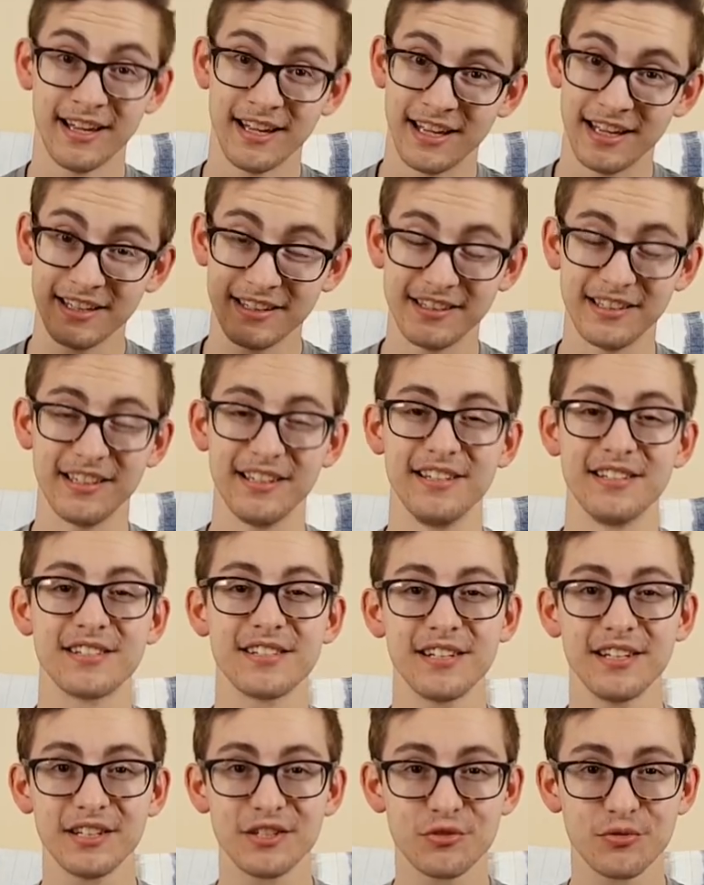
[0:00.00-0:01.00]
Hey
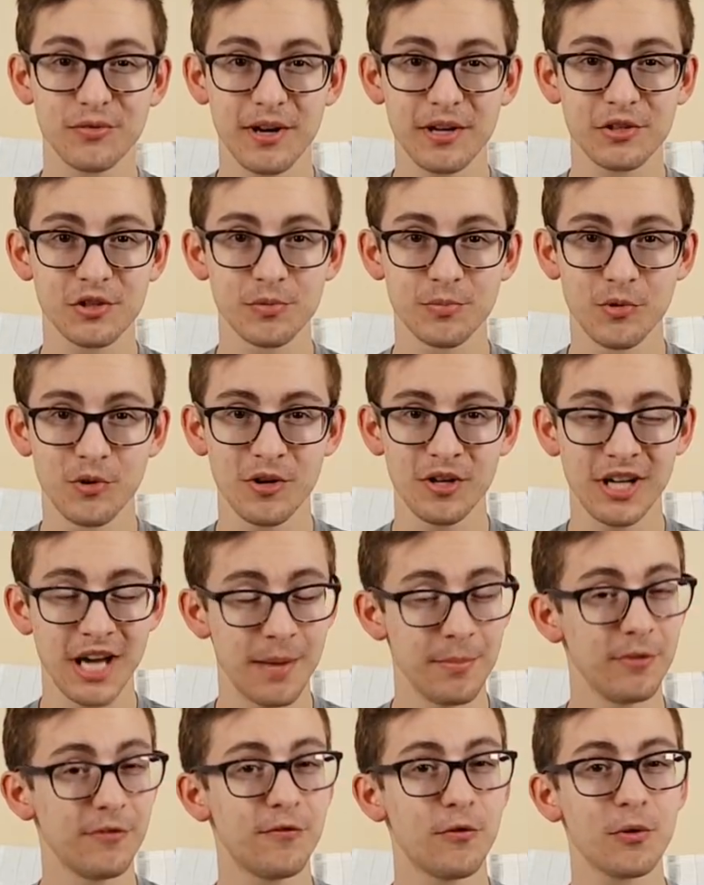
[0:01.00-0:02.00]
guys, it's ERBOI,
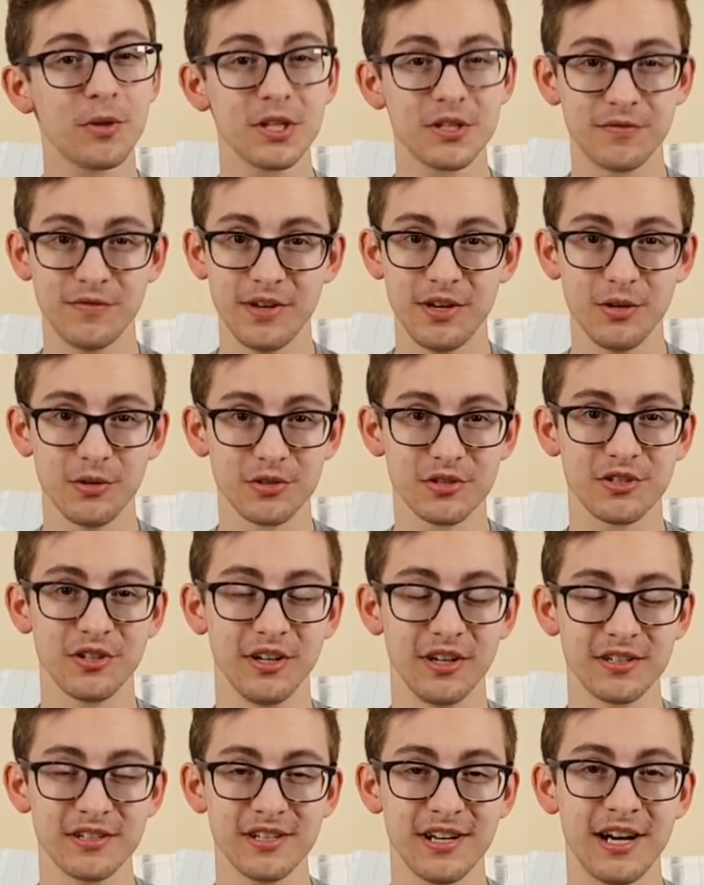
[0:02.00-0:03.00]
and before this video
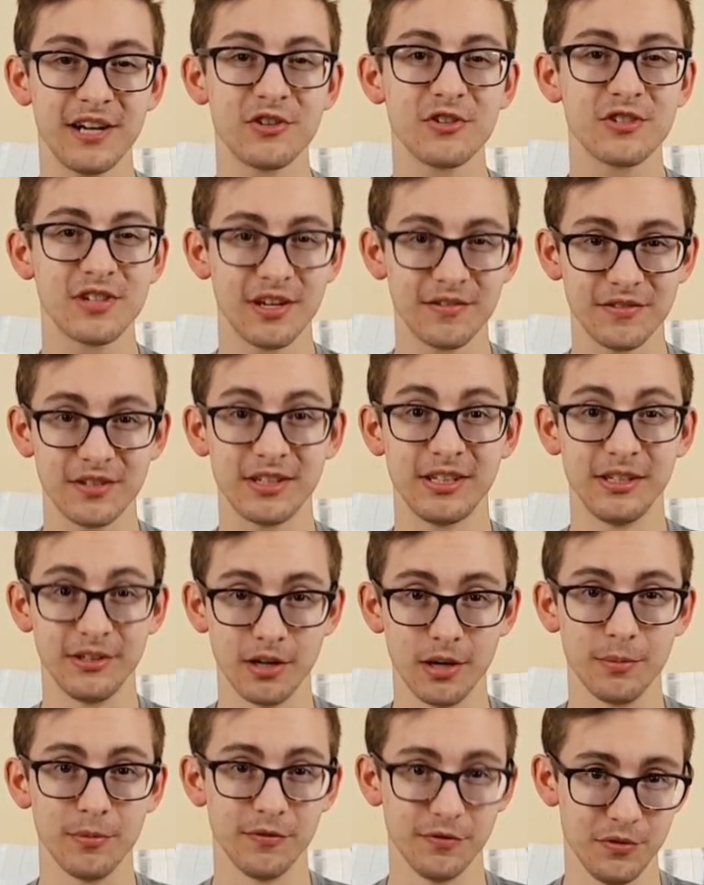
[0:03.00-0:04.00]
starts, I just have to
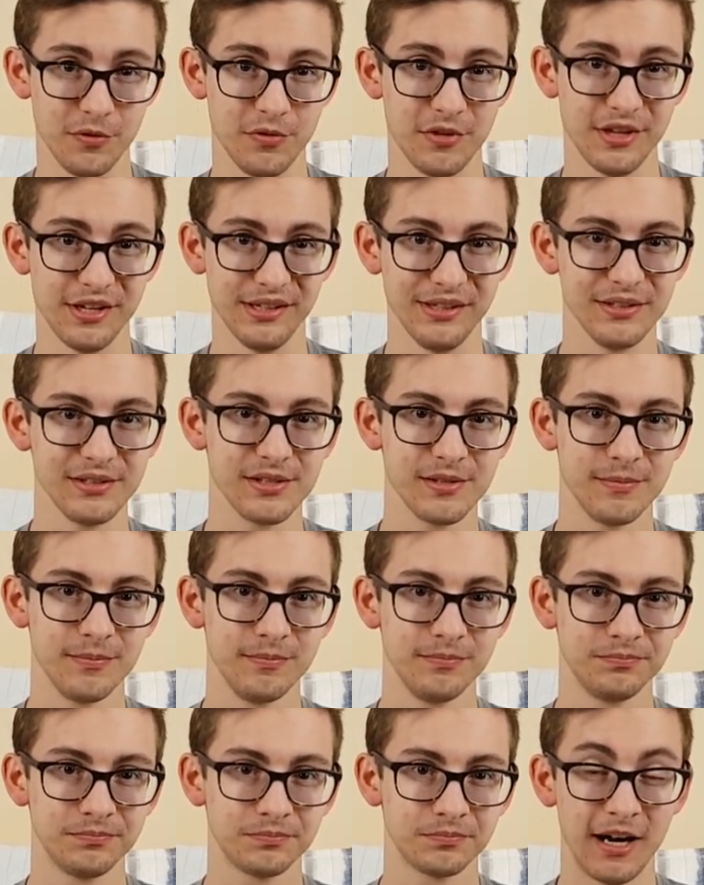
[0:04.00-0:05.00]
clear up a few things.
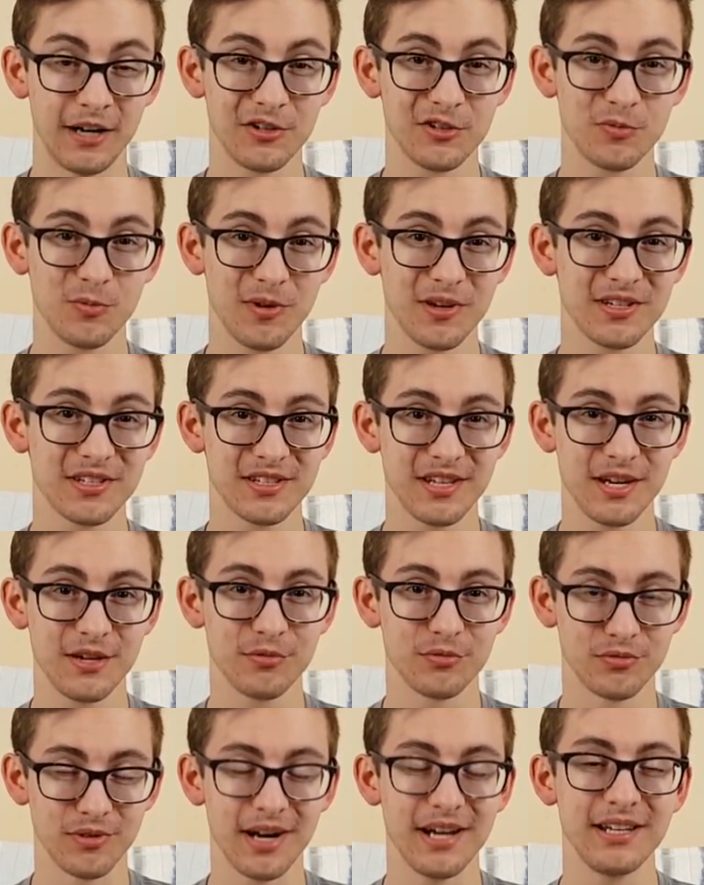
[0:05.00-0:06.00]
I just want to say
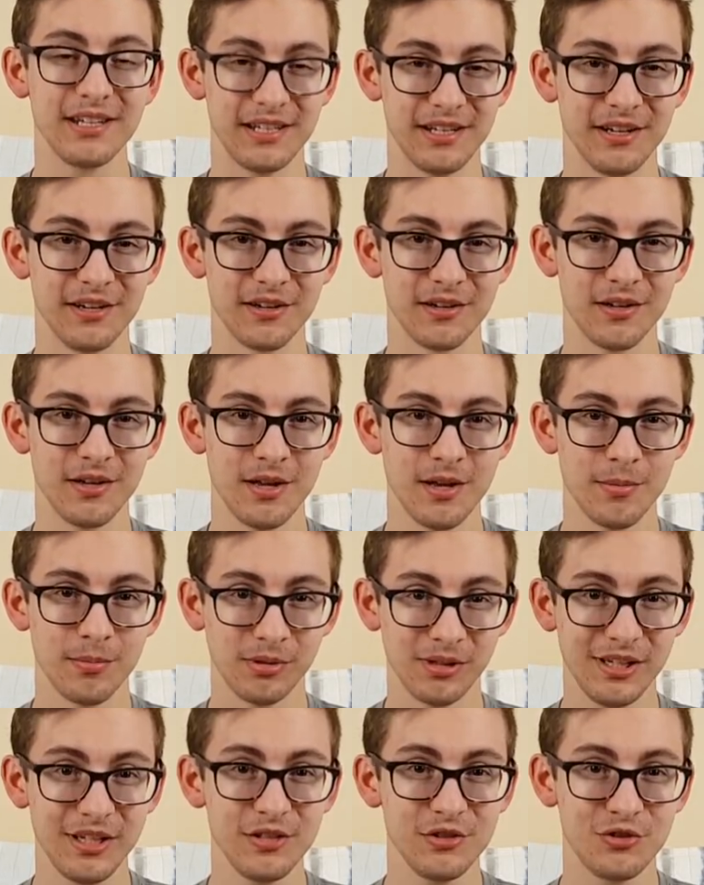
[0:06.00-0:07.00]
right here,
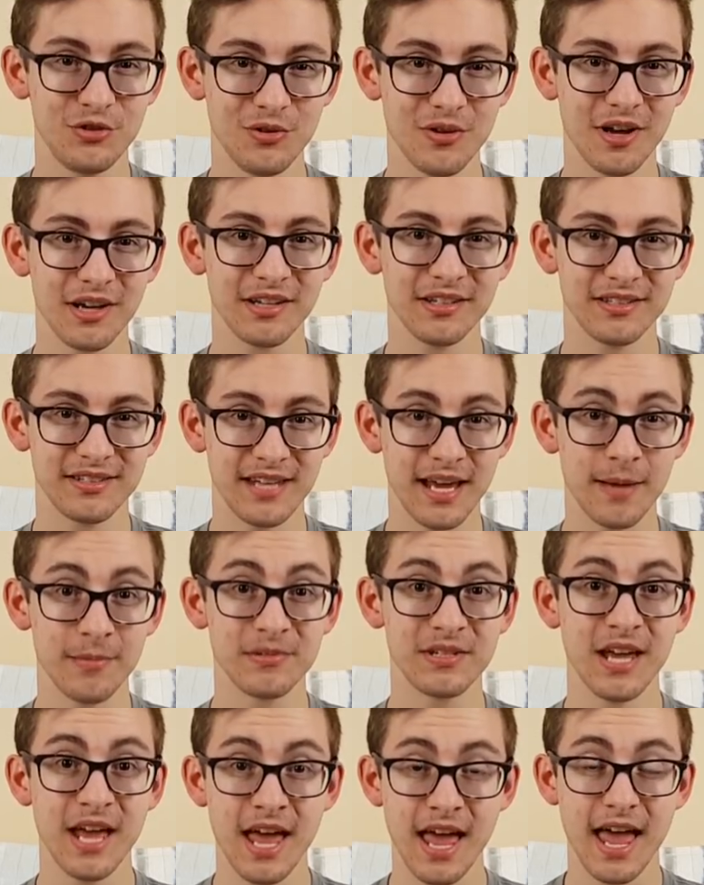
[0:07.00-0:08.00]
please do not
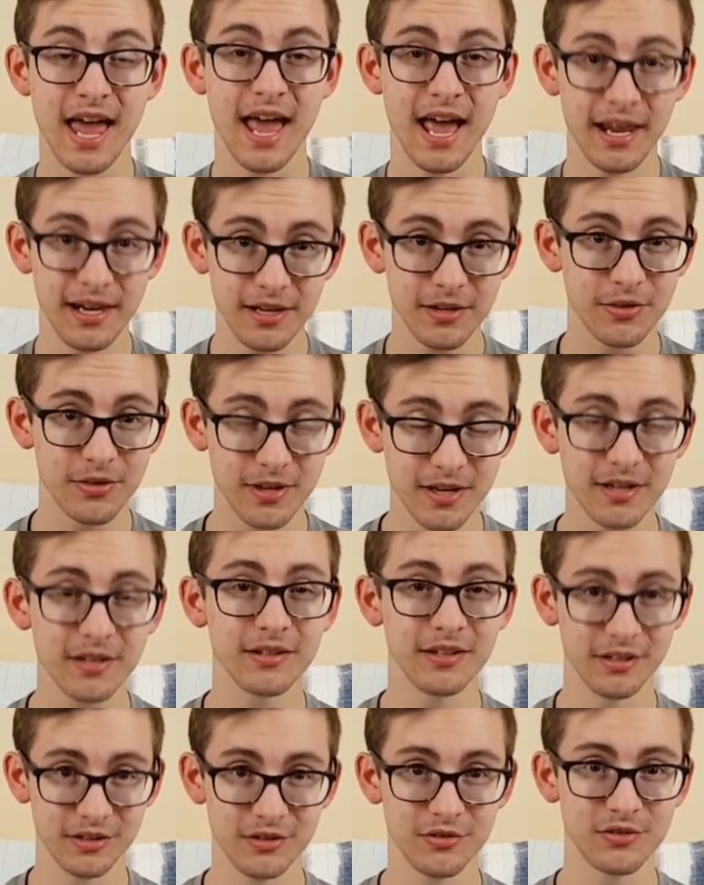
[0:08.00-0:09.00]
attempt
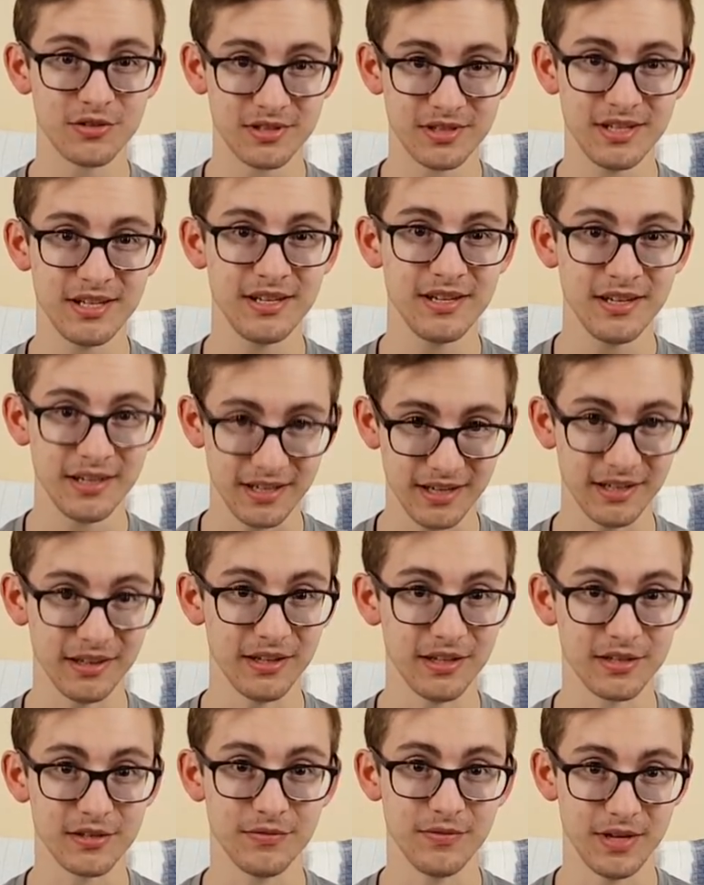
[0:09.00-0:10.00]
anything that you see
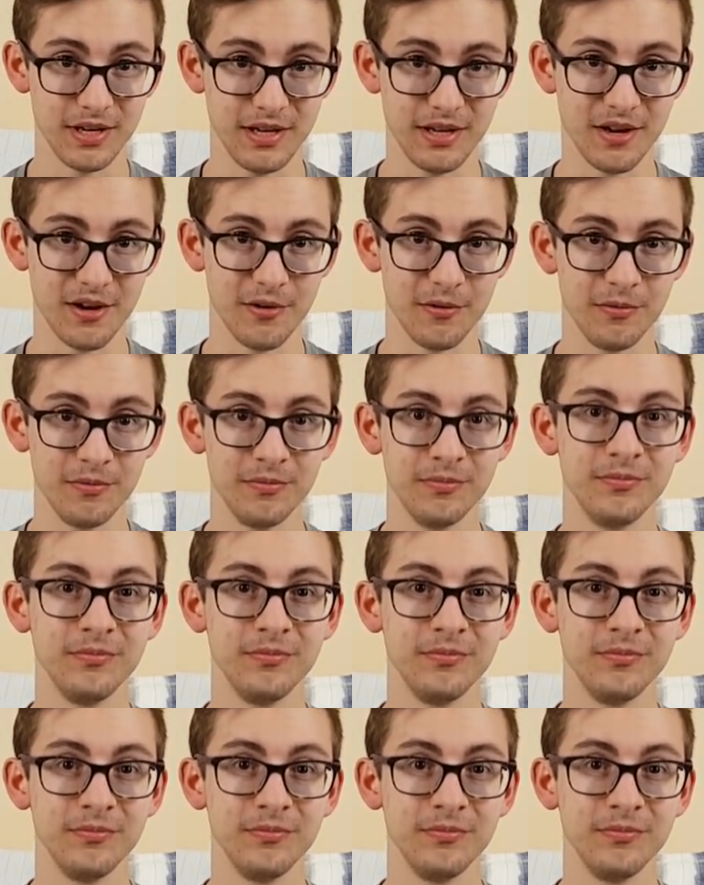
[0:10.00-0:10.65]
in this video.